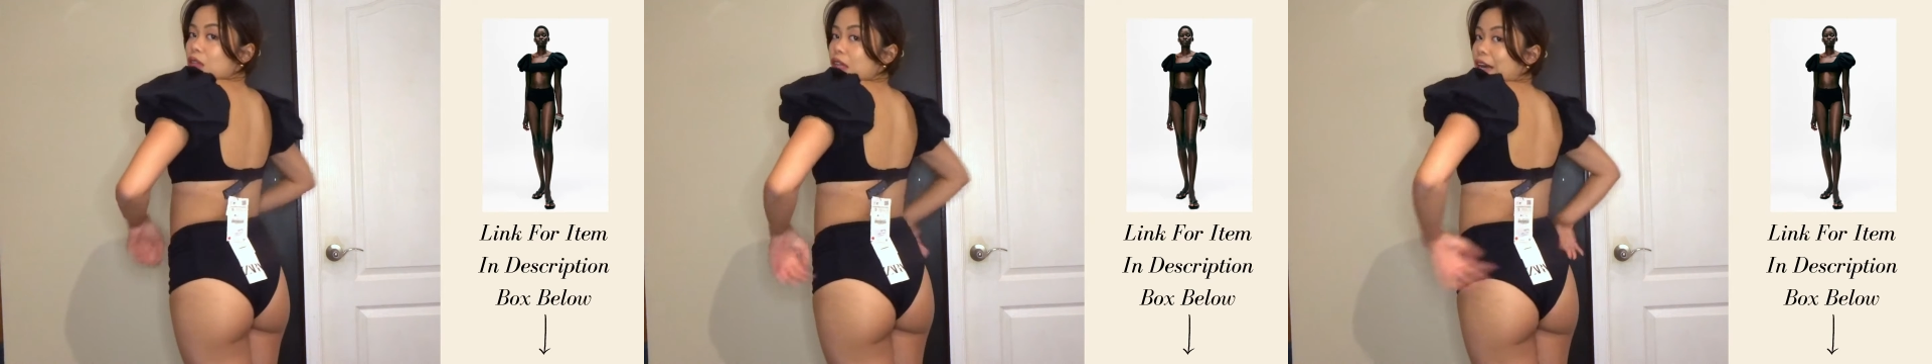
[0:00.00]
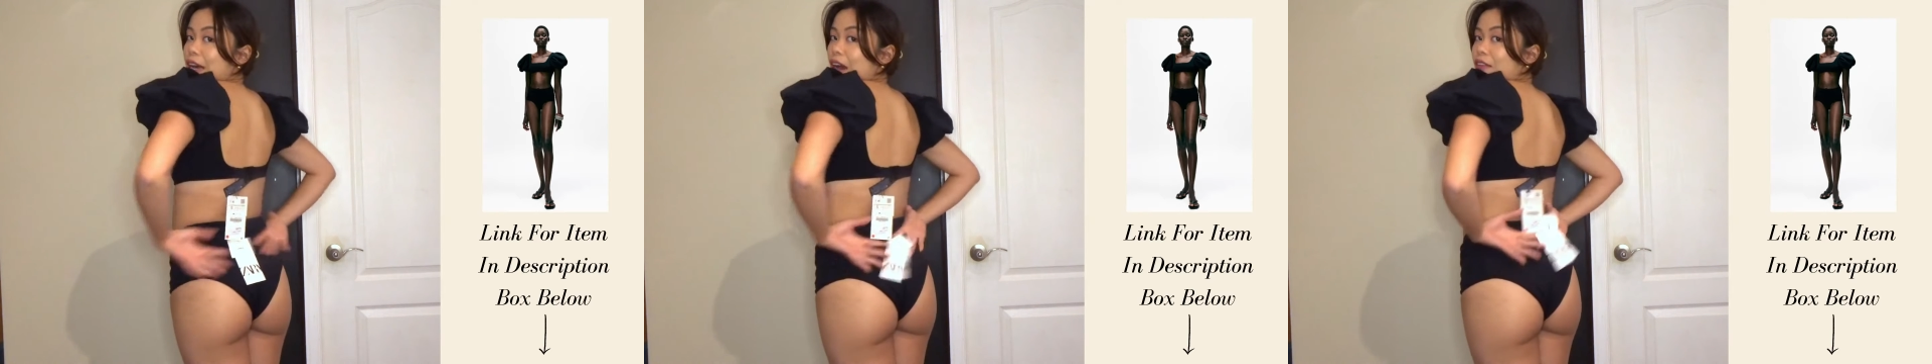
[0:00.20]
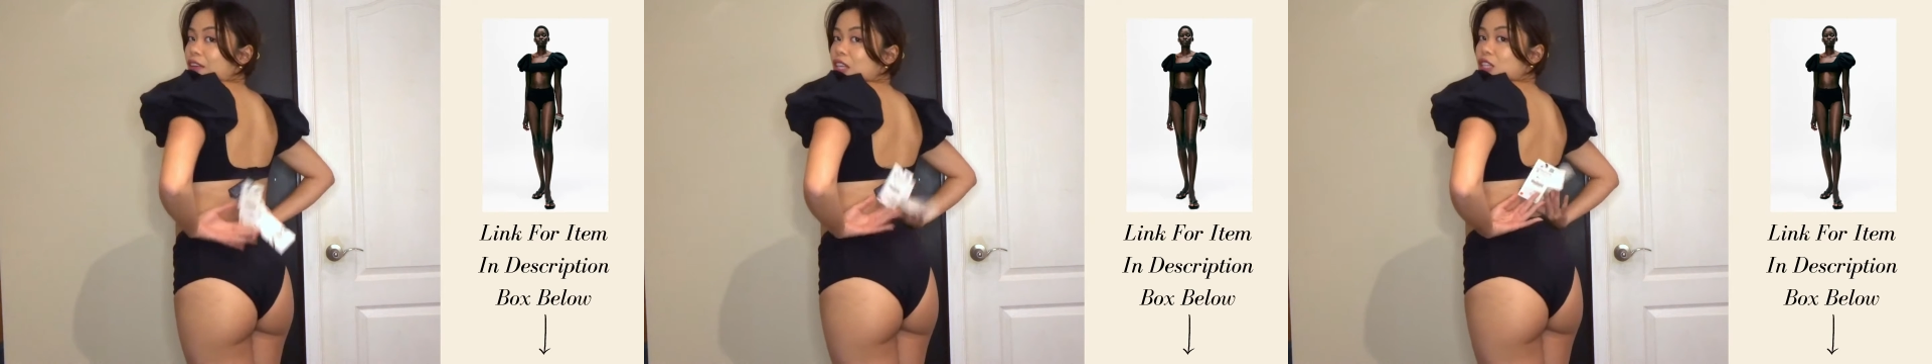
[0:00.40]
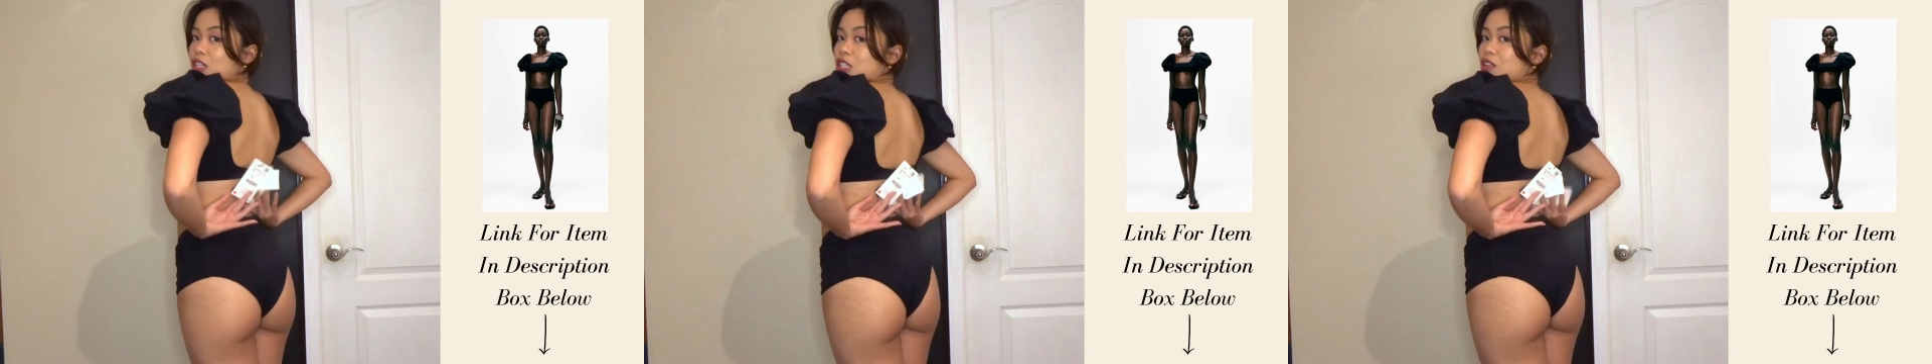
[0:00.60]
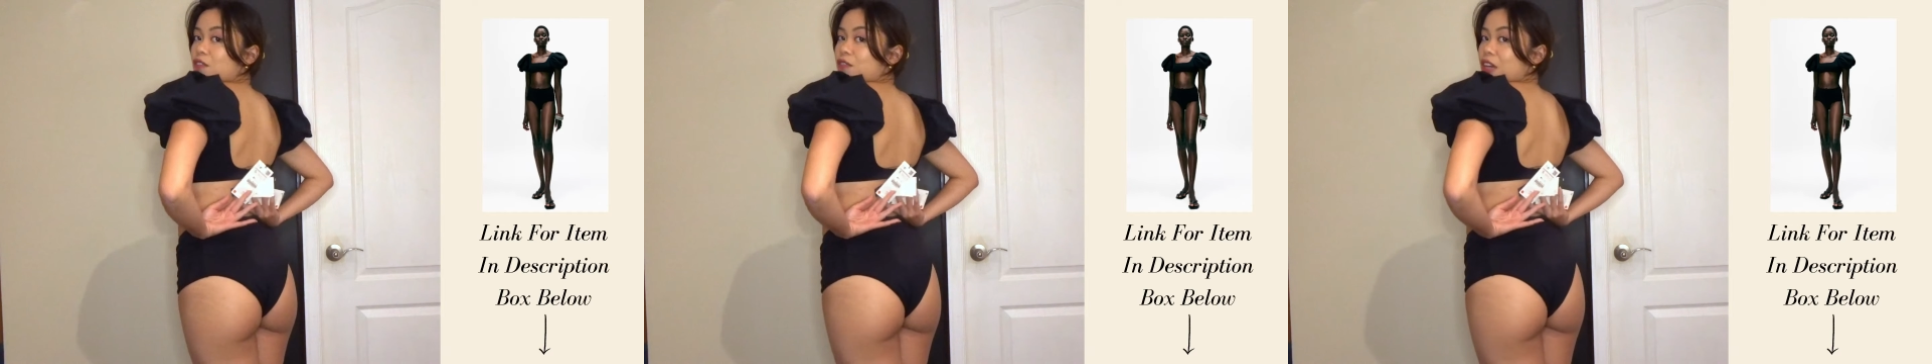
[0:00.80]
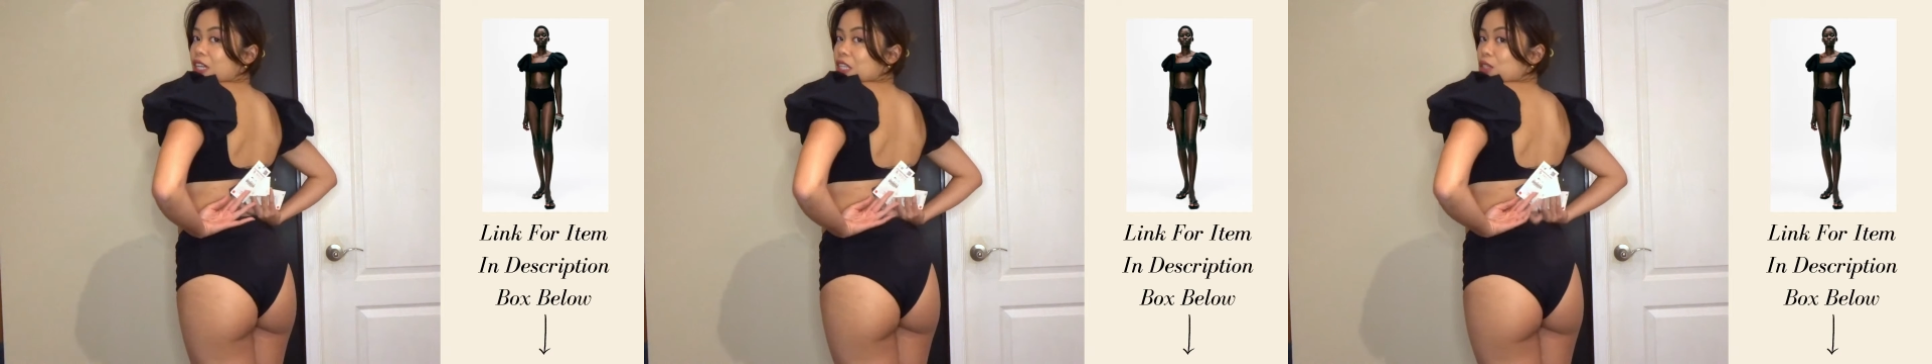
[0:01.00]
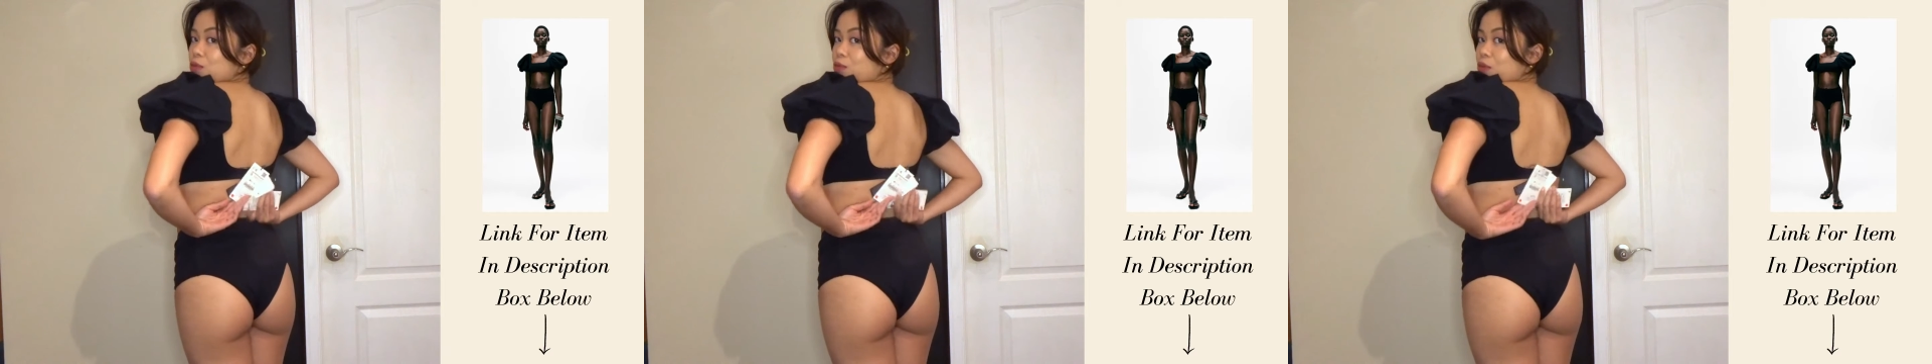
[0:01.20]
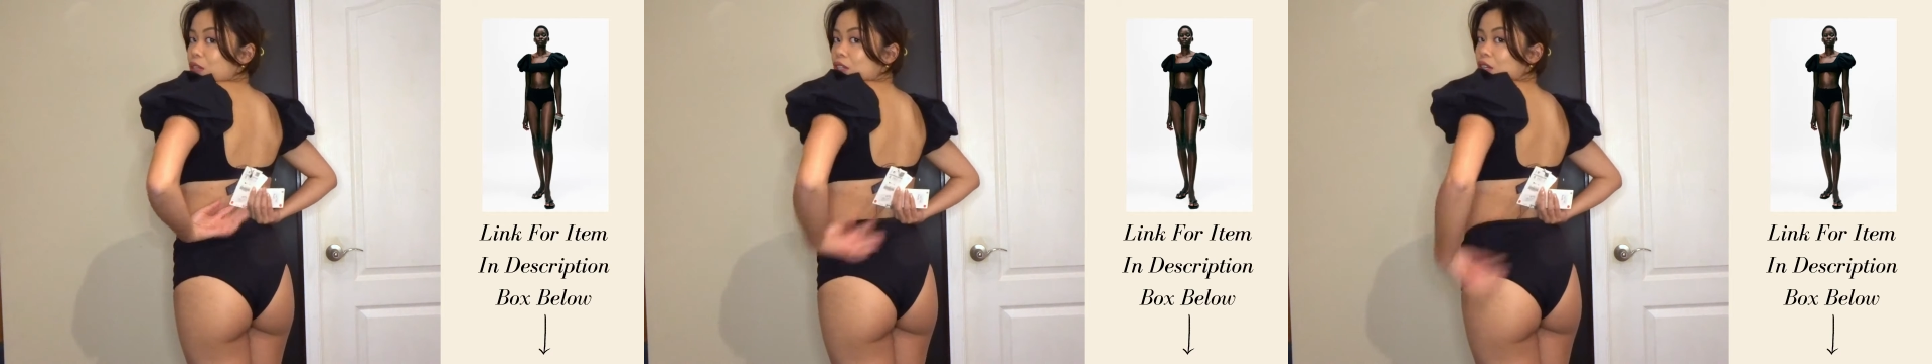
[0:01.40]
Like, everything just fits
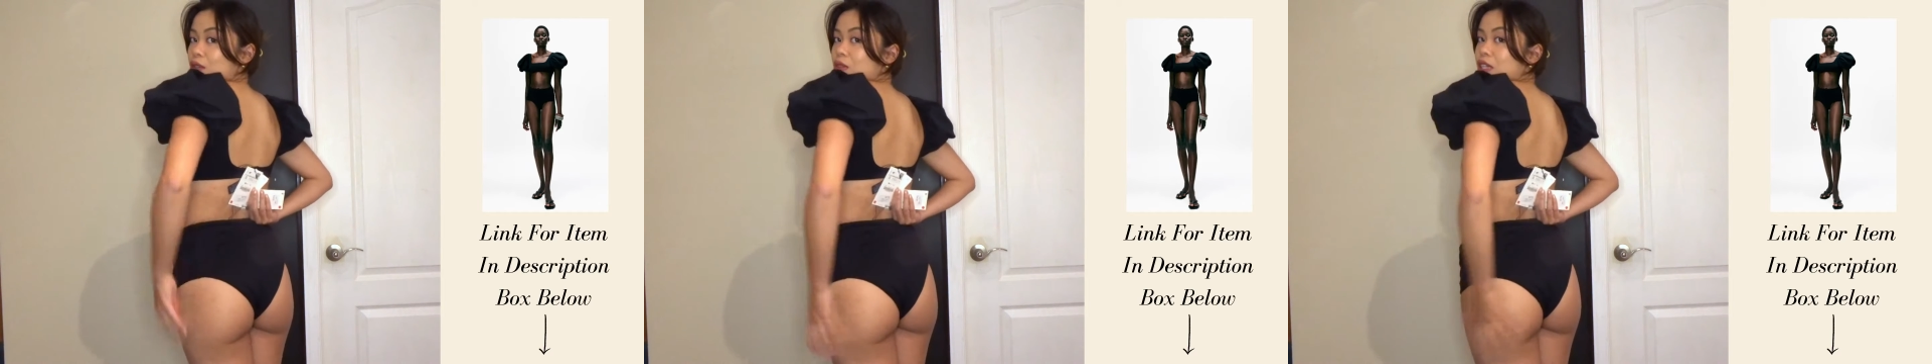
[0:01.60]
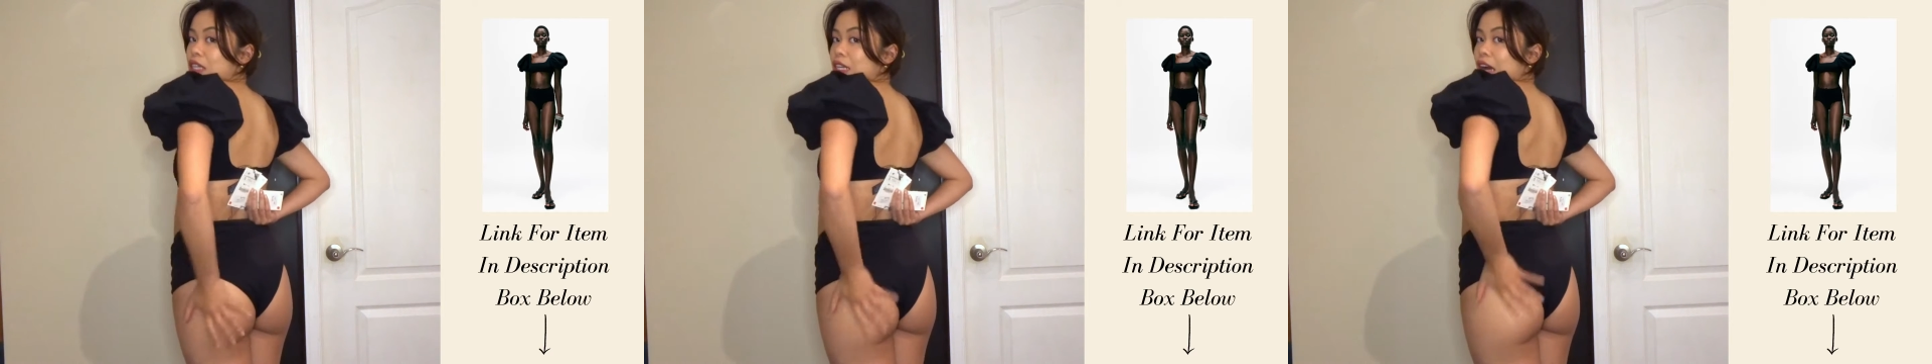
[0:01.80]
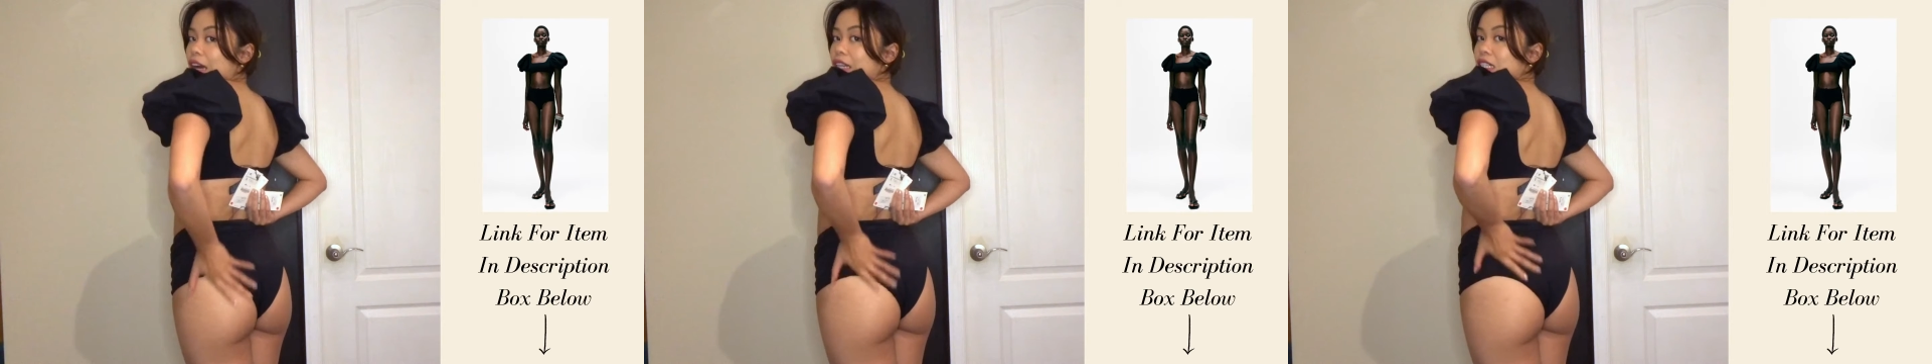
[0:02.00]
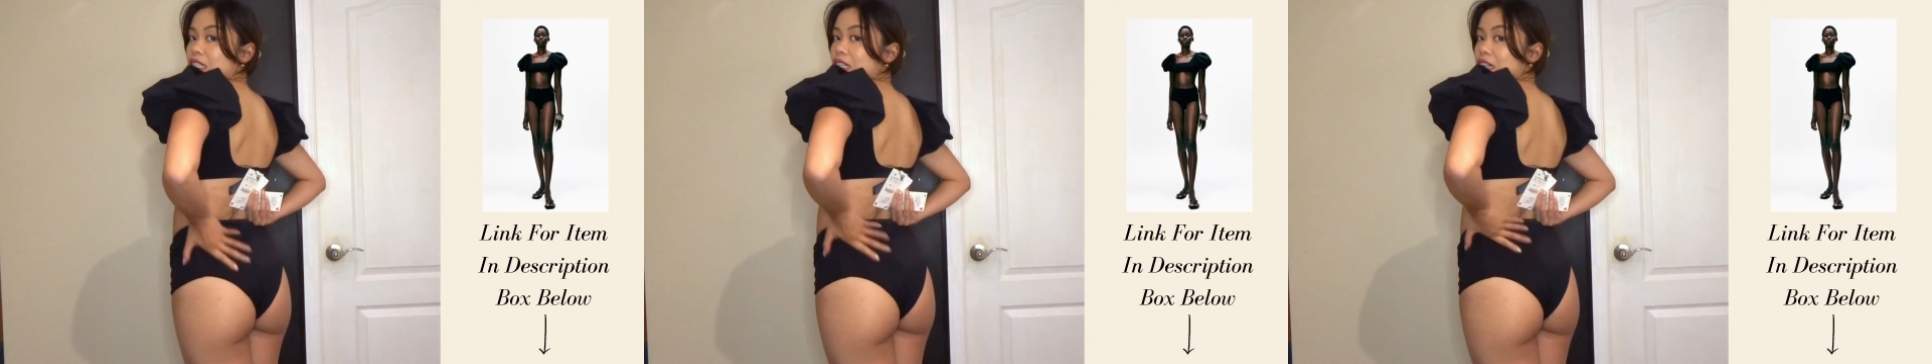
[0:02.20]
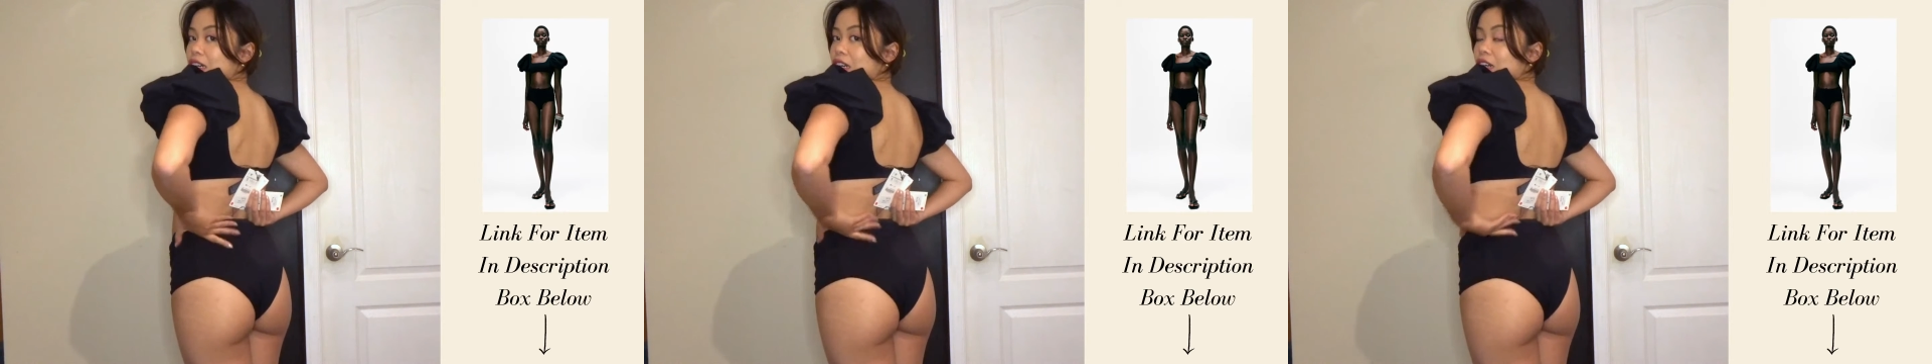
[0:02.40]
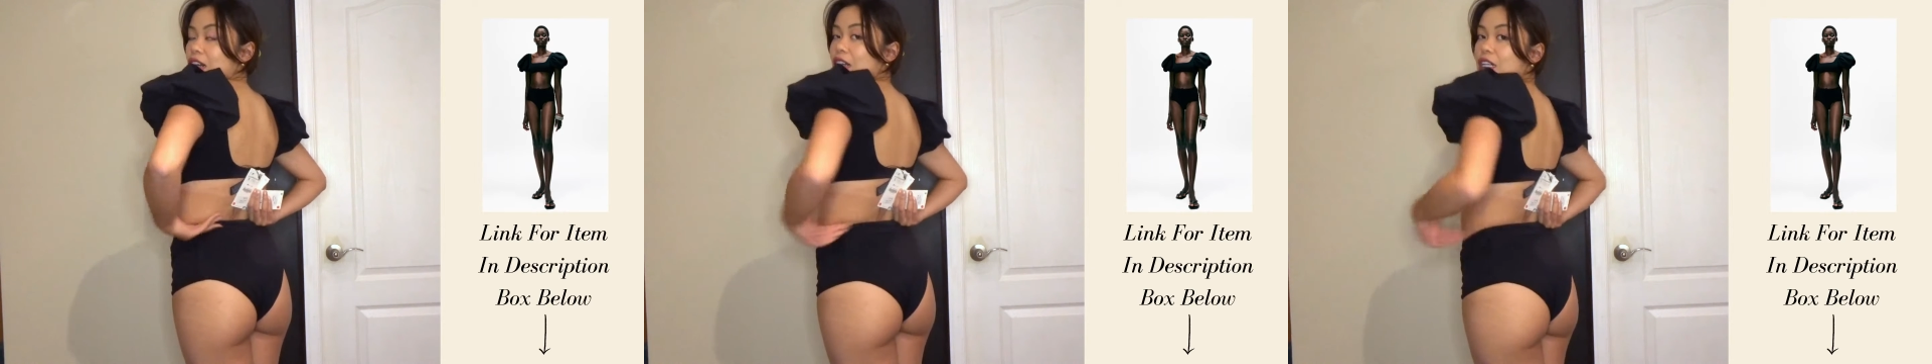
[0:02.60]
really, really nicely.